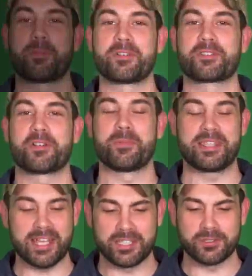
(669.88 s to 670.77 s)
Parts Army,
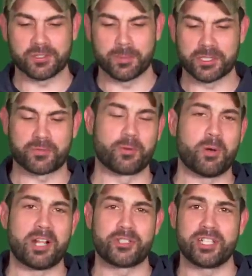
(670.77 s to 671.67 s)
thank you so much for
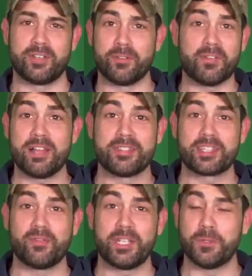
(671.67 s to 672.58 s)
watching. If you found
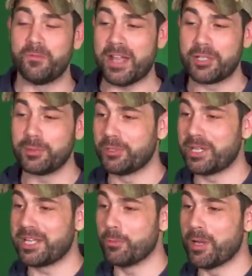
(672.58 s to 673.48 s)
this video valuable
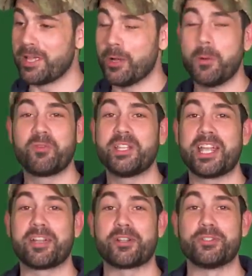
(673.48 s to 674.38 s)
in any way,
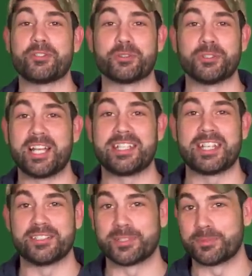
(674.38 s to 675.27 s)
hopefully I earned your like
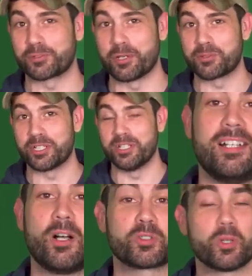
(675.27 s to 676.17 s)
and subscription.
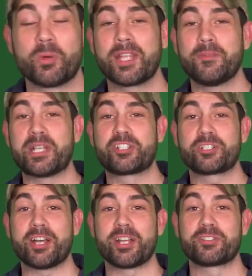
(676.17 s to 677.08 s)
Also, I wanna give a big
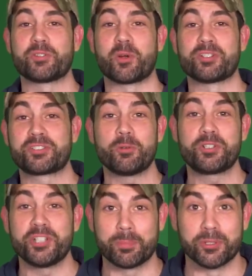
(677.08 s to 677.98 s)
shout out to our
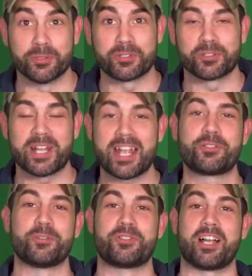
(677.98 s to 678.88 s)
associate producer,
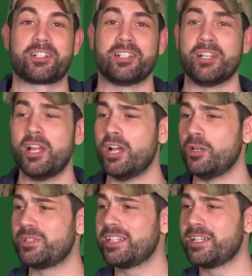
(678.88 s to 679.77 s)
Andrew Tucker,
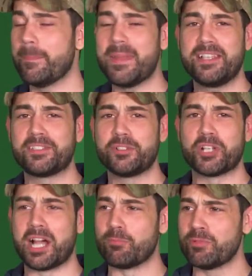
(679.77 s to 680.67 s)
who did an amazing
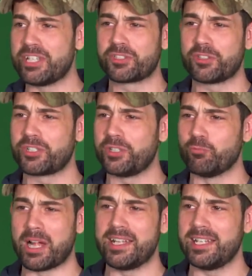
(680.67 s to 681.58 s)
job
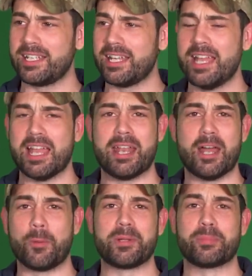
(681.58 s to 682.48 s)
researching, writing, and
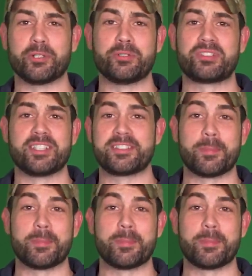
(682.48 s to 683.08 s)
helping produce this